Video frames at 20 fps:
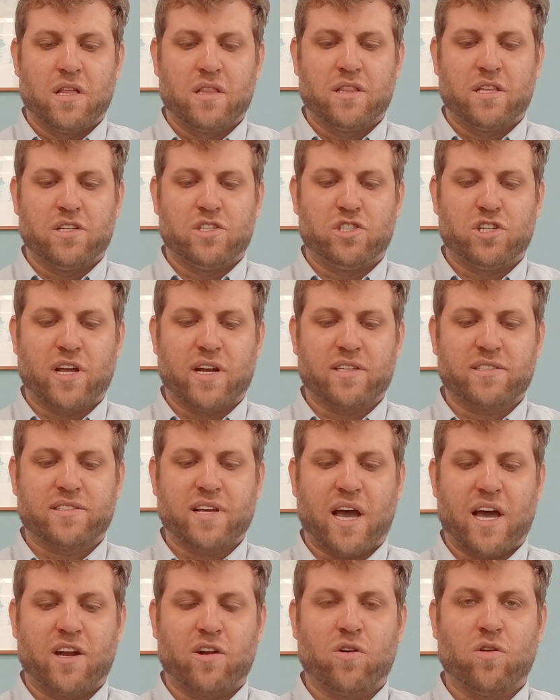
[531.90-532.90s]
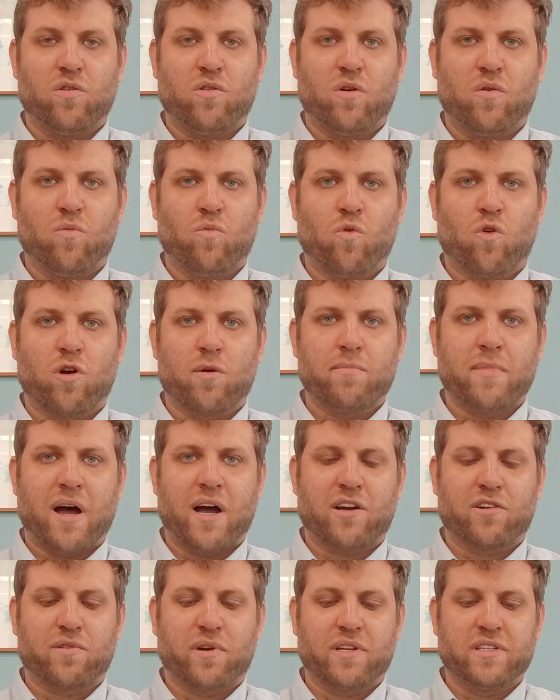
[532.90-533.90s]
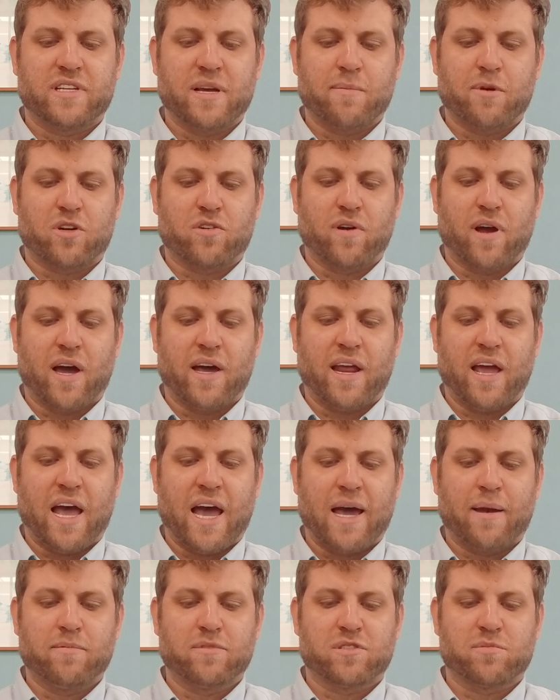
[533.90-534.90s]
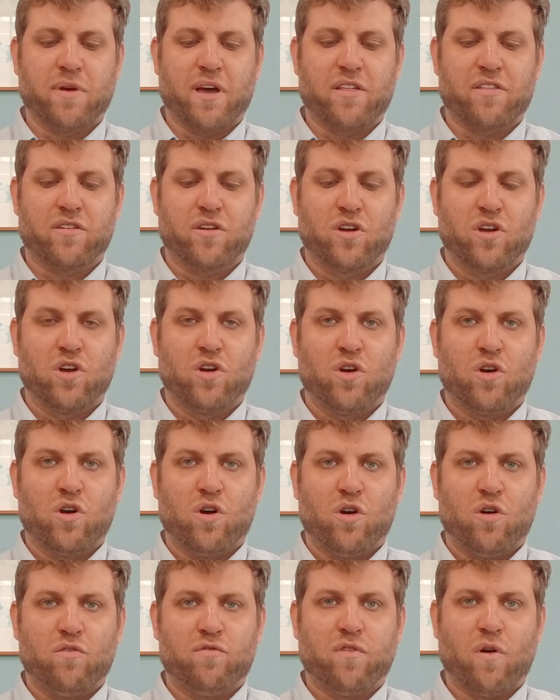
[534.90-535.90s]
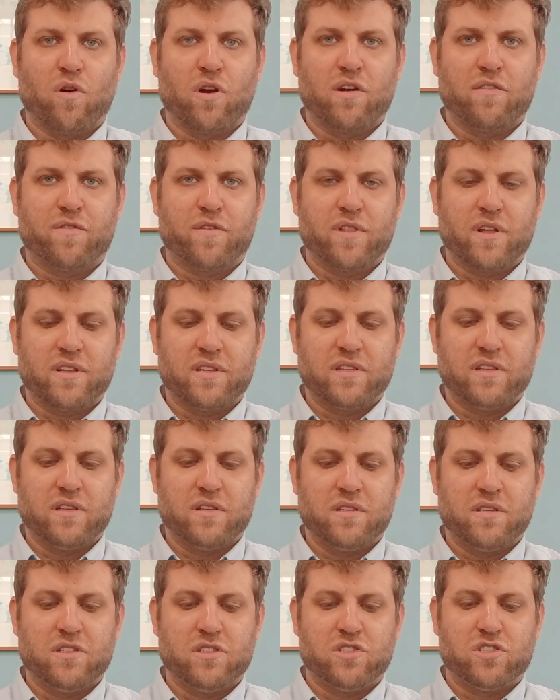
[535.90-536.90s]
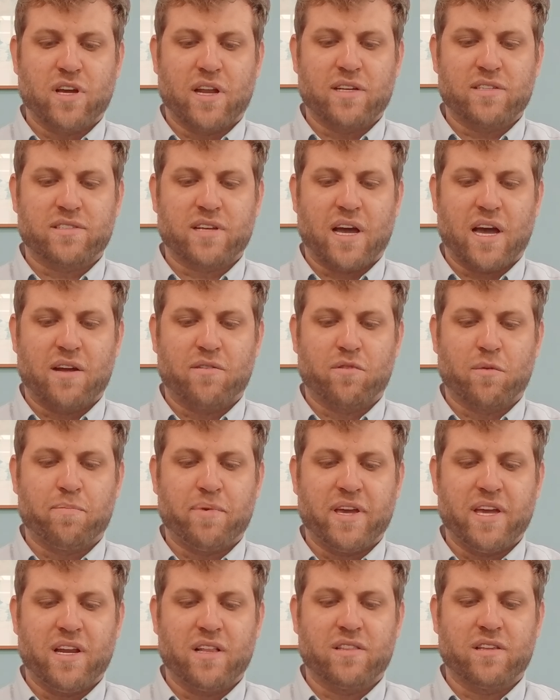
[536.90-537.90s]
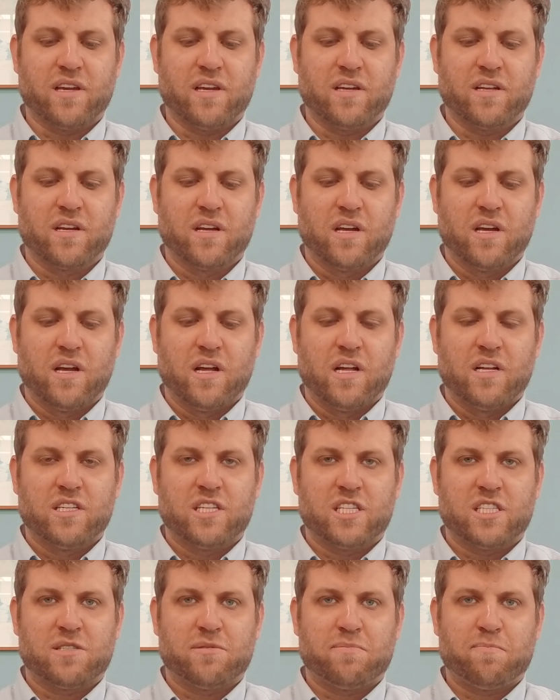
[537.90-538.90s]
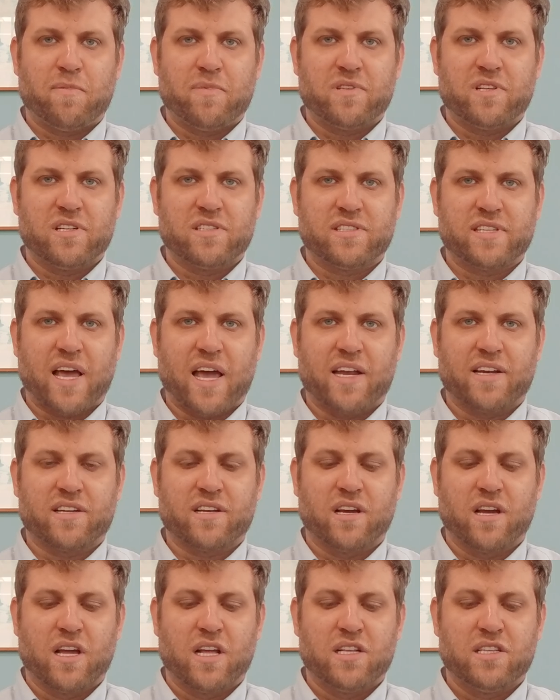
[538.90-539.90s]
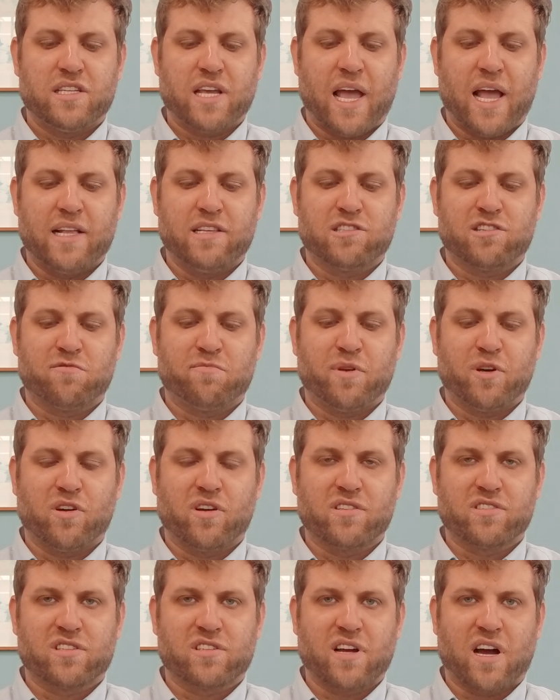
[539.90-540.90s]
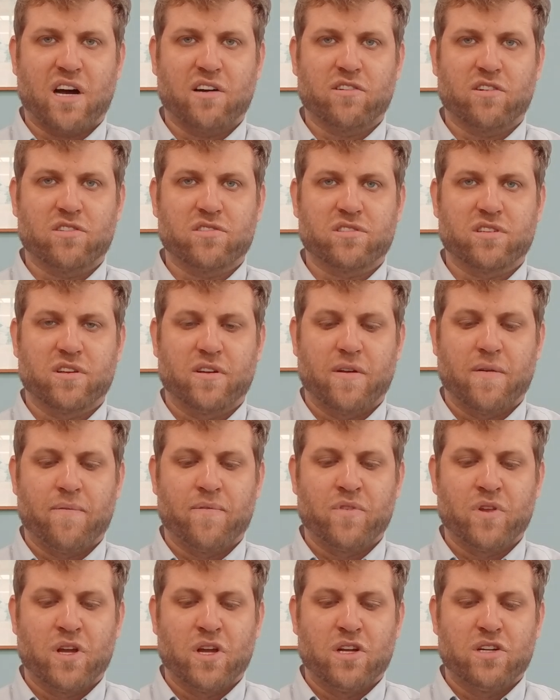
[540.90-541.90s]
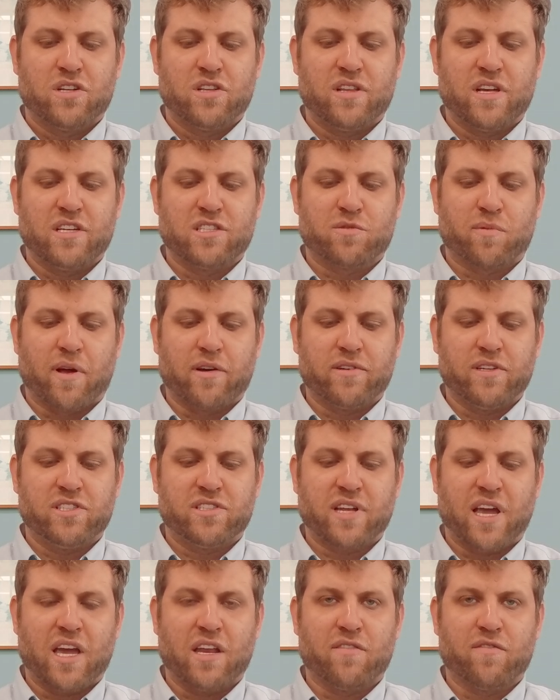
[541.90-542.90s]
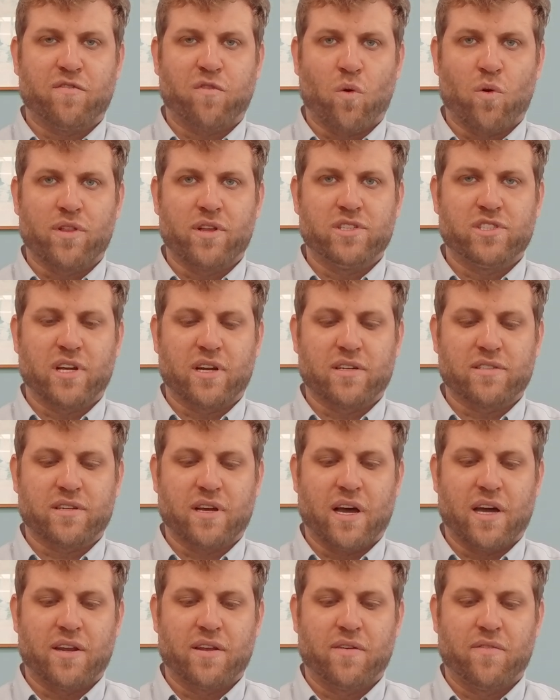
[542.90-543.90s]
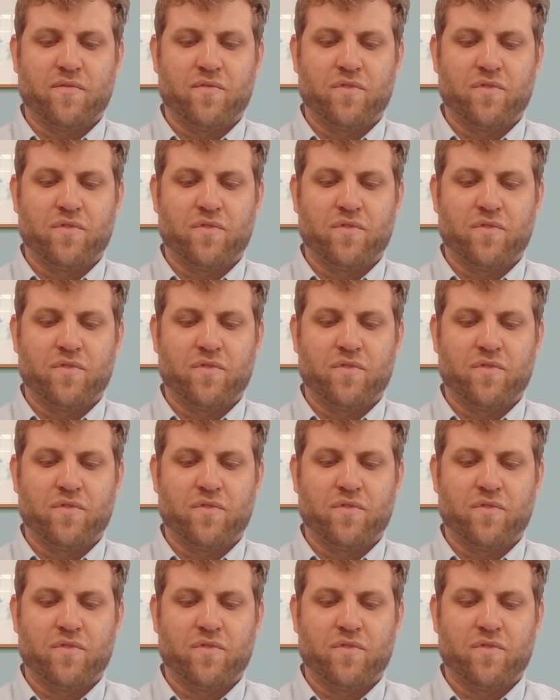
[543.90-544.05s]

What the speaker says: the genocidal, warmongering Democrat, Adam Smith, who voted for the genocide repeatedly to send tens of billions of dollars to the Israeli state for the genocide.